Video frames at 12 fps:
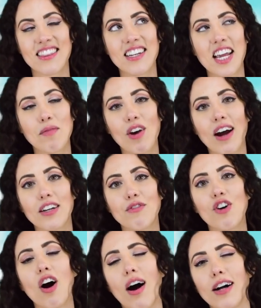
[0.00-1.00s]
The name kind
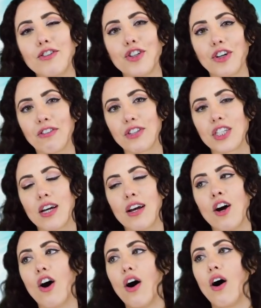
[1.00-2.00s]
of conjures
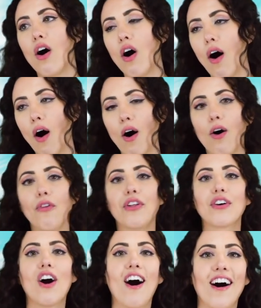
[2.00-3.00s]
all
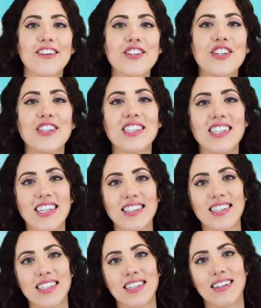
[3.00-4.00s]
the
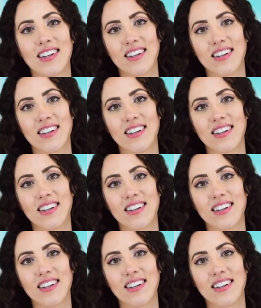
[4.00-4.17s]
consciousness